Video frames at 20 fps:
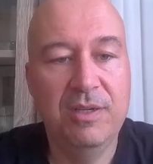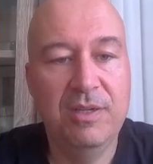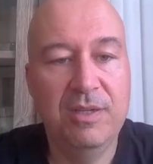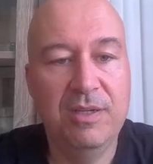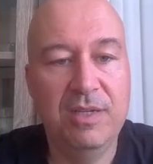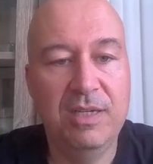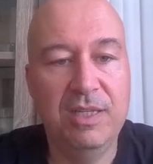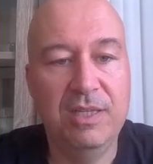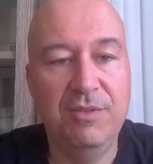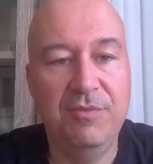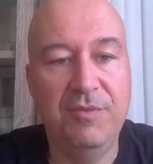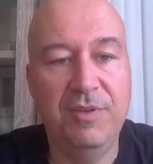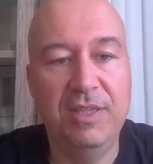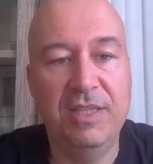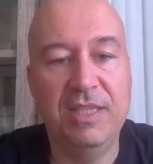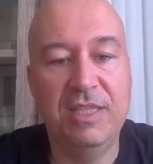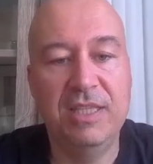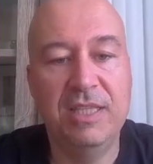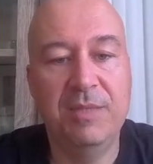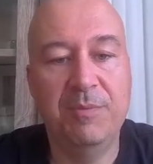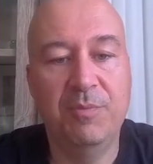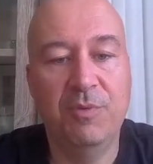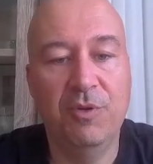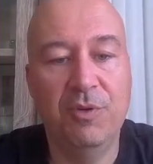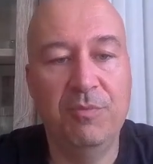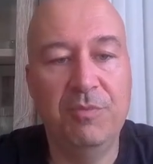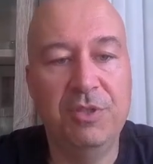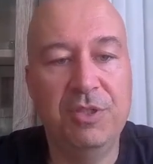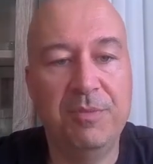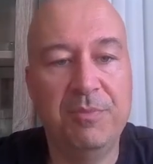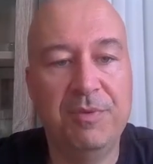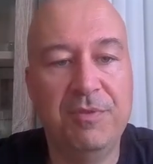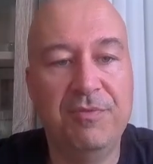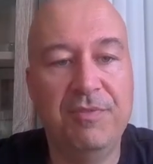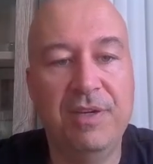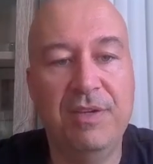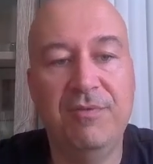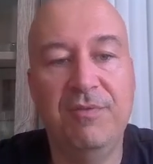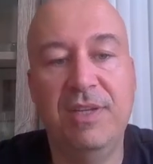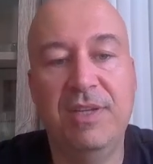Yeah, defending that pawn, bishop
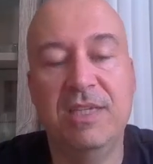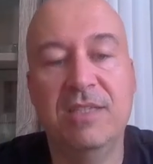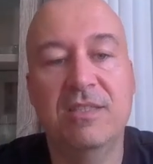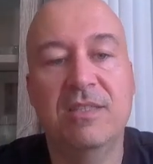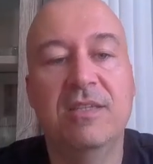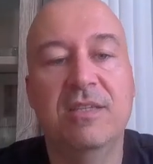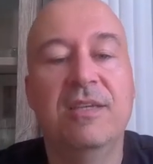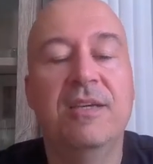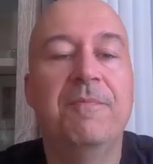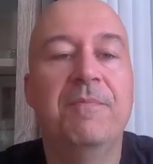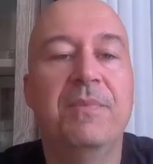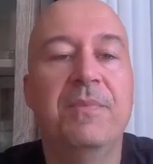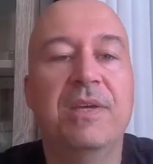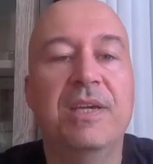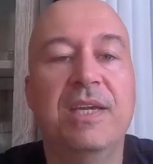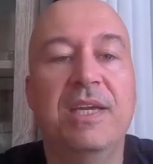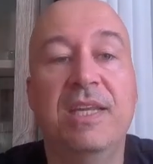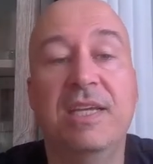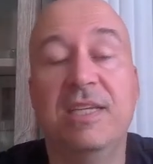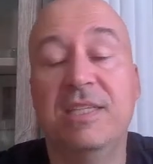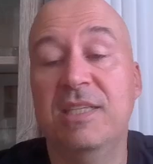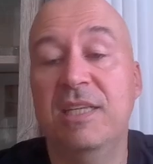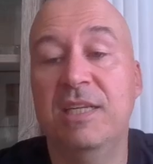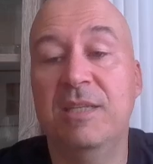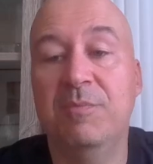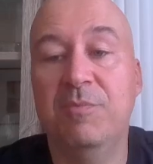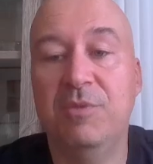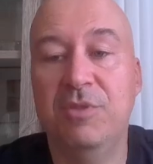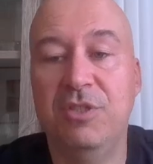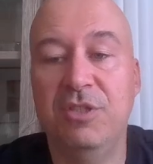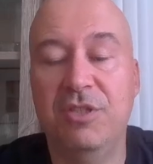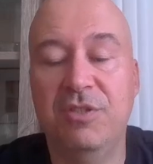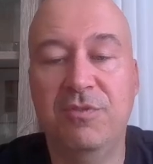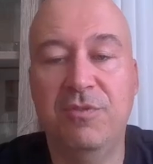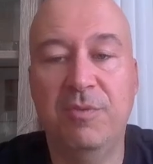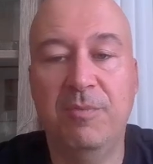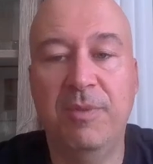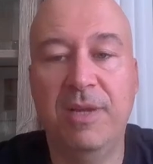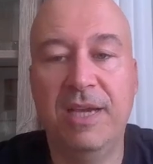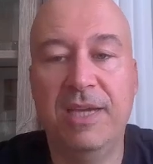f5 next. Again, excellent position
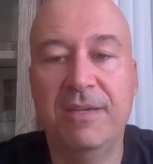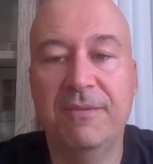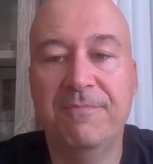for black.